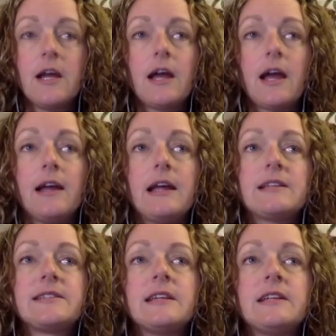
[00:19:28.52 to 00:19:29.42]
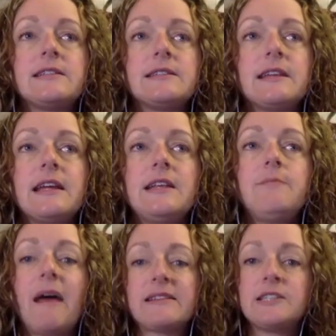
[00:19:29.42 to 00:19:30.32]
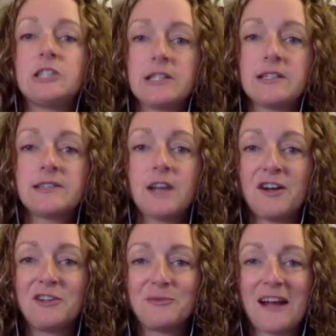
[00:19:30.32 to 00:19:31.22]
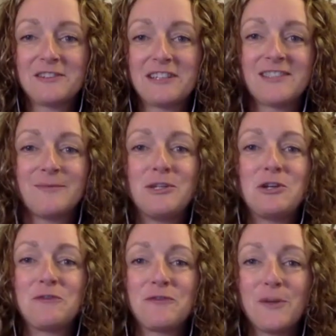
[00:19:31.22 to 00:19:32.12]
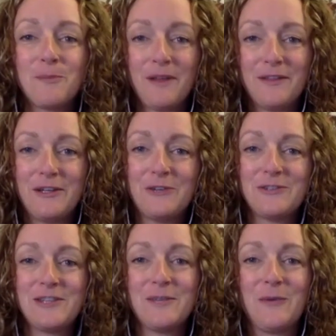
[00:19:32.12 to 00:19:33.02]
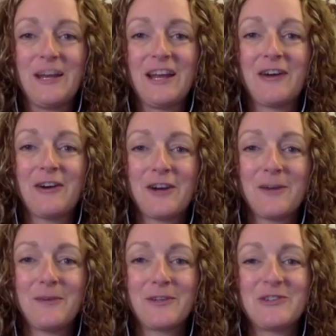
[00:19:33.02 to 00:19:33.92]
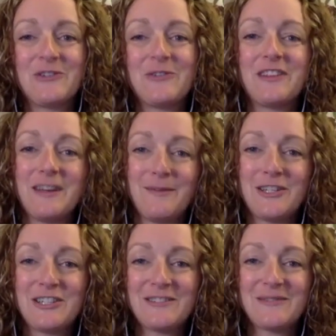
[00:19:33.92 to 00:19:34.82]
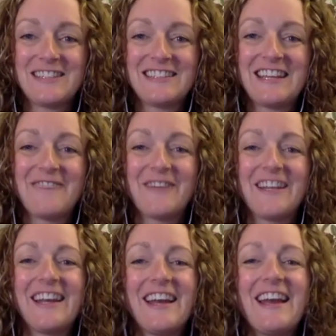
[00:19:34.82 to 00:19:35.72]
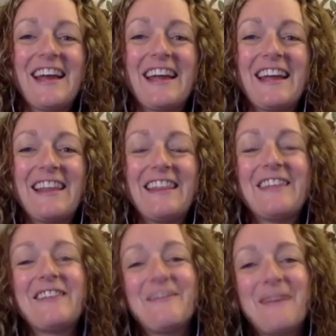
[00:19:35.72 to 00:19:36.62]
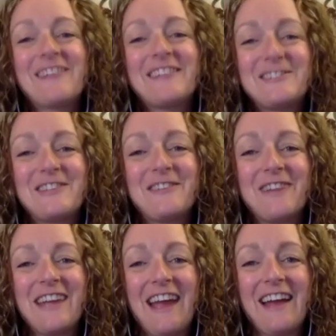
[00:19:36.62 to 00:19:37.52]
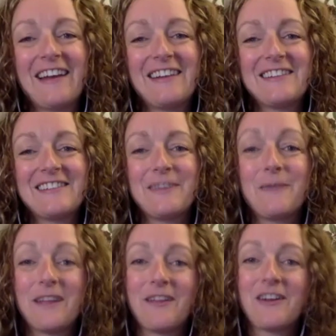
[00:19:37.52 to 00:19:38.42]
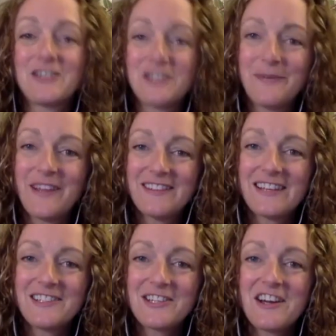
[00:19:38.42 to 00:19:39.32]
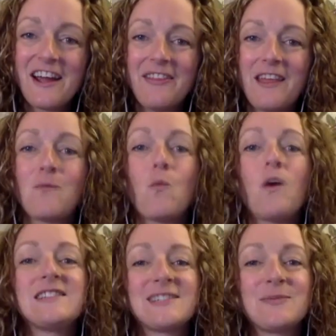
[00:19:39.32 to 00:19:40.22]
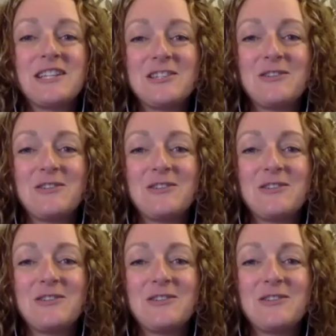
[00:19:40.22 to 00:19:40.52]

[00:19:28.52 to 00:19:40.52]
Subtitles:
it's in messages all around us. I mean, you can flip on the news in the morning or a commercial or the images we see, but the message that we get is that weight loss should be the center. And then once we